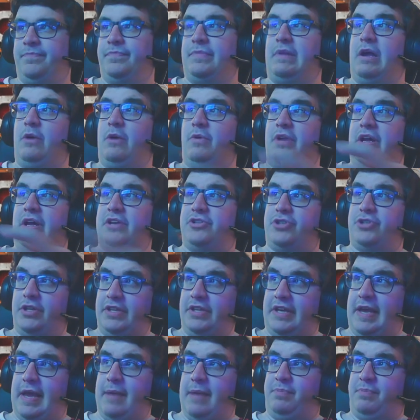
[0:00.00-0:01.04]
Now, when I saw the
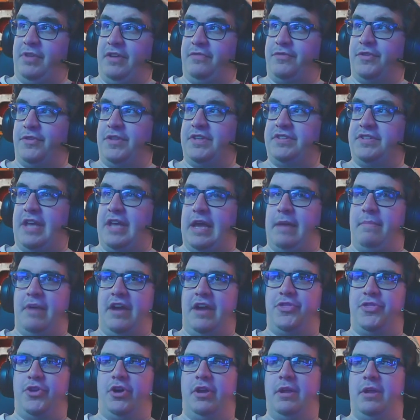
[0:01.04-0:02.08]
gameplay for this game,
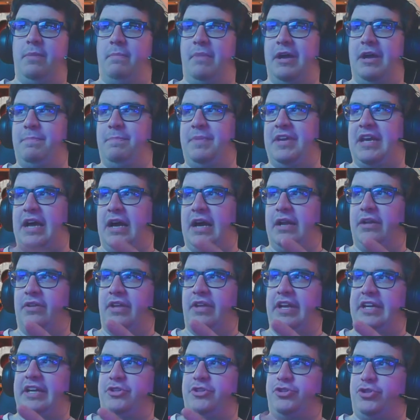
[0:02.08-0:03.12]
I thought it might be kind of
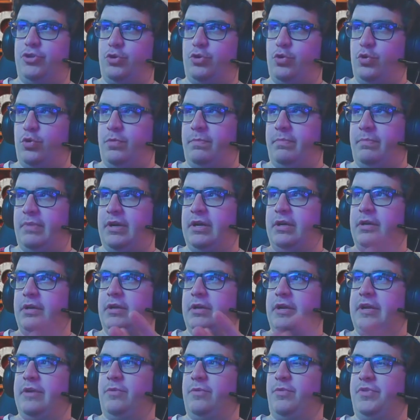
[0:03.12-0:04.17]
like Doom
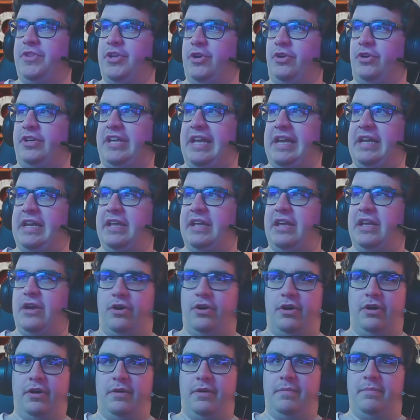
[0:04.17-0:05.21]
with the
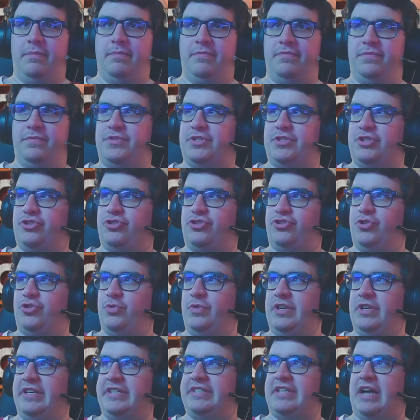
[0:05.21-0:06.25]
arcadey
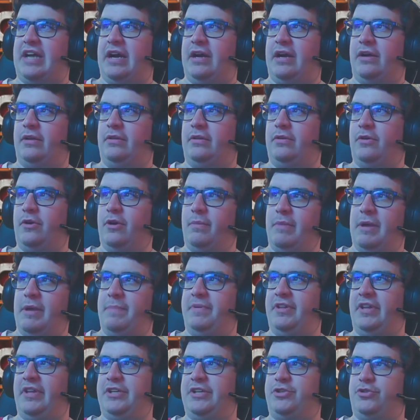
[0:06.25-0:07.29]
shooting style, or
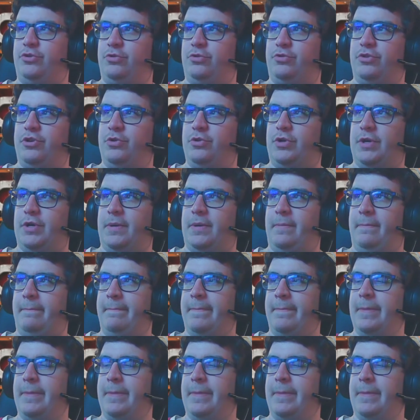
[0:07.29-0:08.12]
maybe like Duke Nukem.